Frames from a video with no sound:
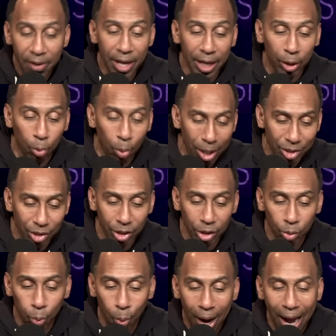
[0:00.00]
and
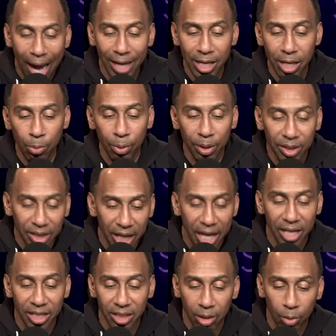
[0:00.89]
questions why he would
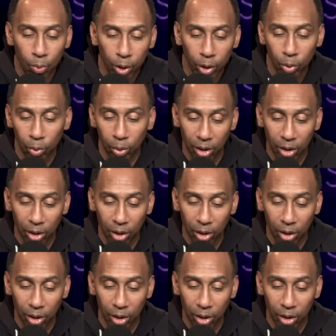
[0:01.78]
take someone who